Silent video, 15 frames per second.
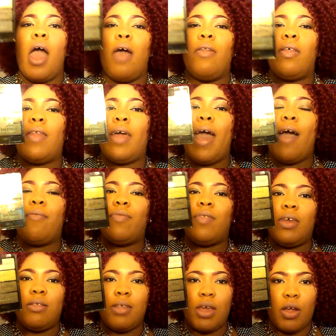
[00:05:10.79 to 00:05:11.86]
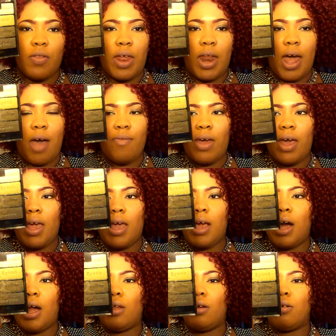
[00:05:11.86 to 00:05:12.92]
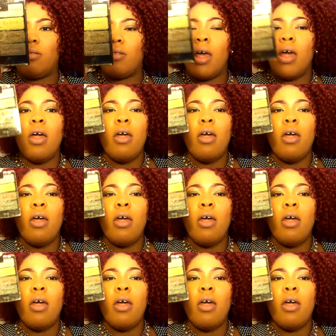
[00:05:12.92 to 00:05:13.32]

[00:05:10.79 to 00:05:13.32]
And then they have these here that have 8 colors.